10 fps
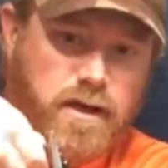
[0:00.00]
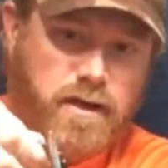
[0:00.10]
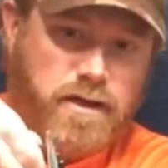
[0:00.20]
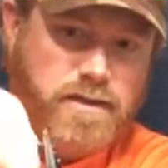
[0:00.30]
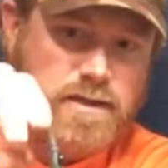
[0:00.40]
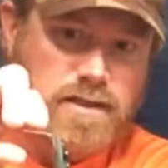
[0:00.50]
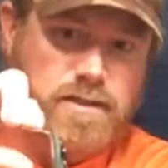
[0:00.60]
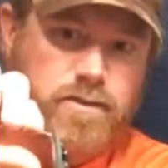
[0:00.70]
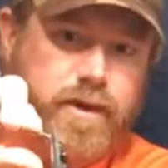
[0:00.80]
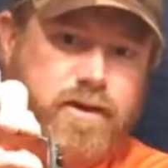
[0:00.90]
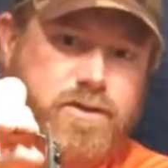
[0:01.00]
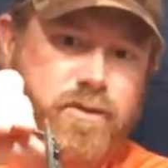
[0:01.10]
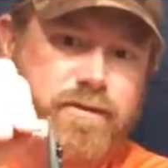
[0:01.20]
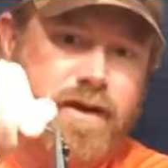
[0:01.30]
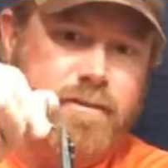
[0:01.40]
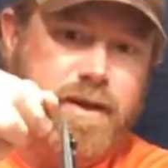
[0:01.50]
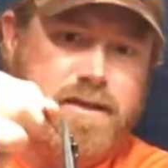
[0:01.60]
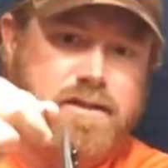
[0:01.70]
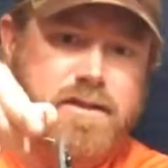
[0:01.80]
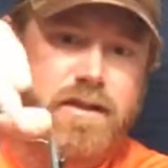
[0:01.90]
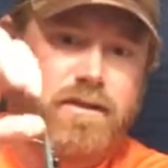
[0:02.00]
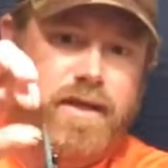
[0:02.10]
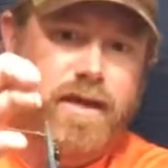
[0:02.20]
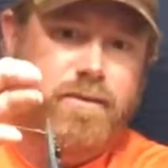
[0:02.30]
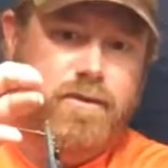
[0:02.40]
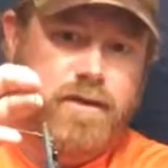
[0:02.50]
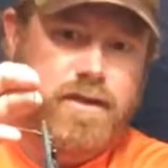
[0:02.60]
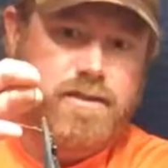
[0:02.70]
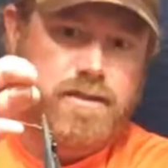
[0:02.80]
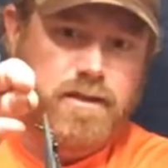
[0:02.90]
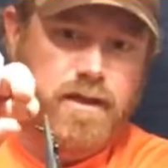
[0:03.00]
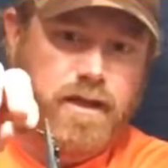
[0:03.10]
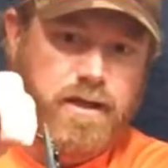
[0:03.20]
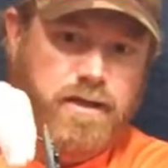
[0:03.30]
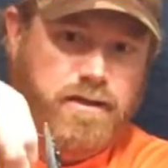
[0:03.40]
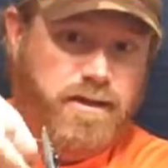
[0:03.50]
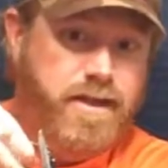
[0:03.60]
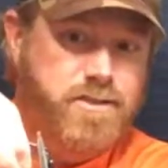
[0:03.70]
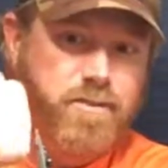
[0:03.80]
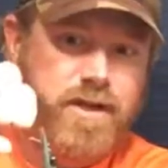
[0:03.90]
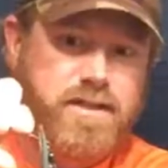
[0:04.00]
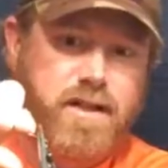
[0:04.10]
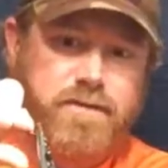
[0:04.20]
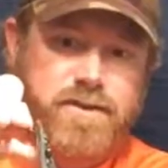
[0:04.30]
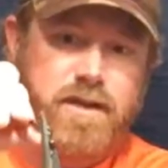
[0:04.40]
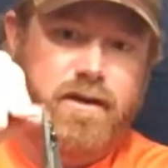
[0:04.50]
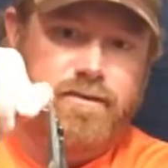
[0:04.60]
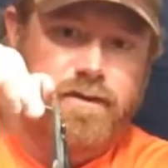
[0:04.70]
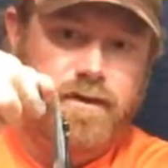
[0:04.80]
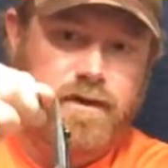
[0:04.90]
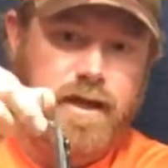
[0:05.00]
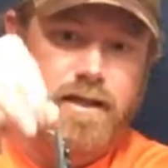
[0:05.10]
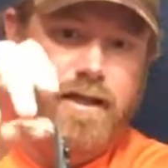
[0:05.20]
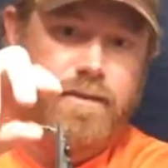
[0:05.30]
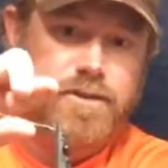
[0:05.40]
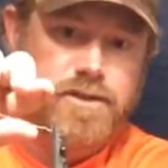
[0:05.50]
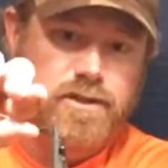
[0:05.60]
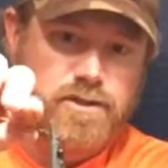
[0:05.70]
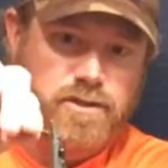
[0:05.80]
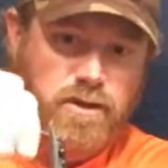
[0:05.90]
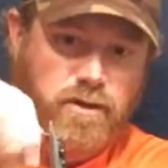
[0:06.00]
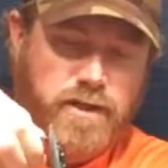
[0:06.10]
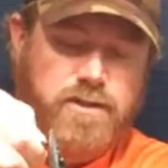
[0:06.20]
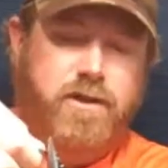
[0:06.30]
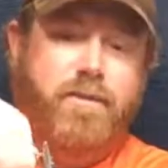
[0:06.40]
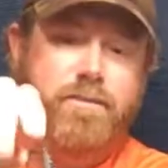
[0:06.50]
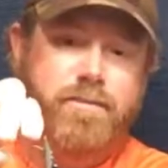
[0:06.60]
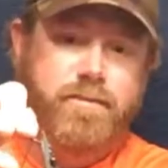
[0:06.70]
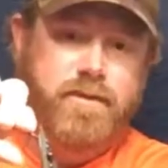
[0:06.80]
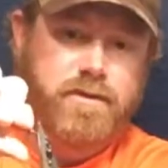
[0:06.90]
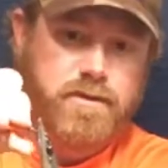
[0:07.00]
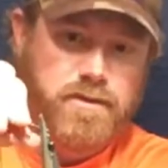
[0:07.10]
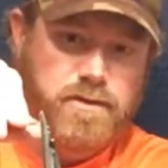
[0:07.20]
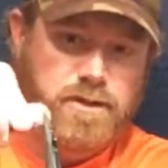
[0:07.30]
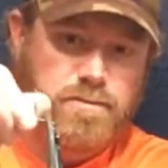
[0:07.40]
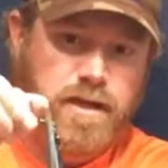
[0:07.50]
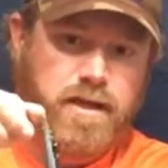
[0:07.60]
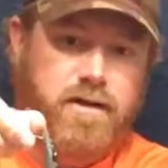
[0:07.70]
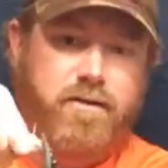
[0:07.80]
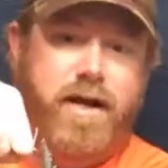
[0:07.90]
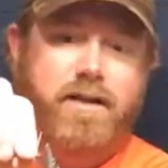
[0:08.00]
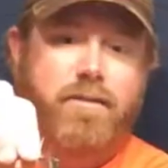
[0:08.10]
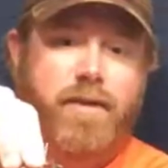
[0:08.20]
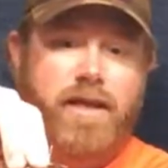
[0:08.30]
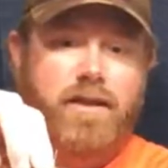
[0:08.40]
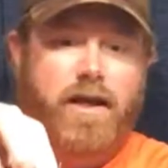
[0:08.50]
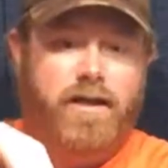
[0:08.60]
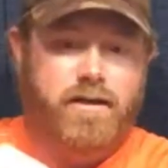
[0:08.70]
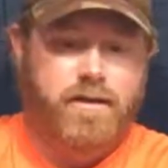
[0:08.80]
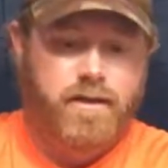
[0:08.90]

because this 325 pound steel cable is, uh, it's pretty tough stuff. And then I'm just gonna slowly start spinning it around the main line.